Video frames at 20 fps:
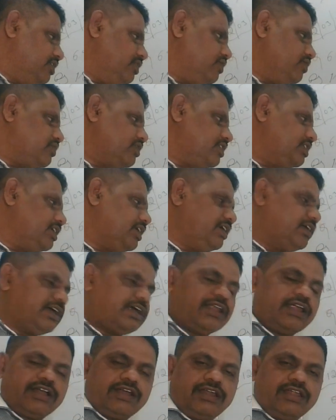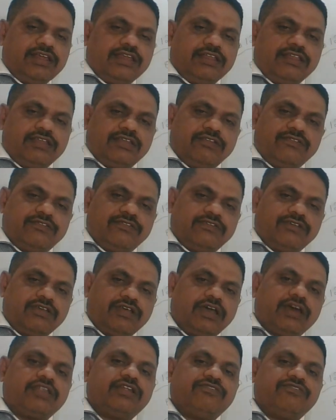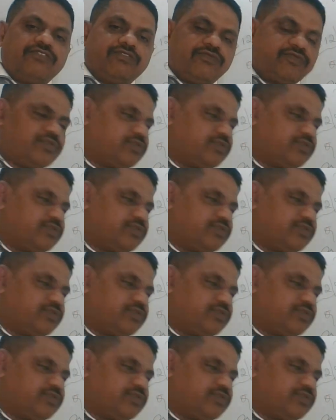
You can write directly this, or else if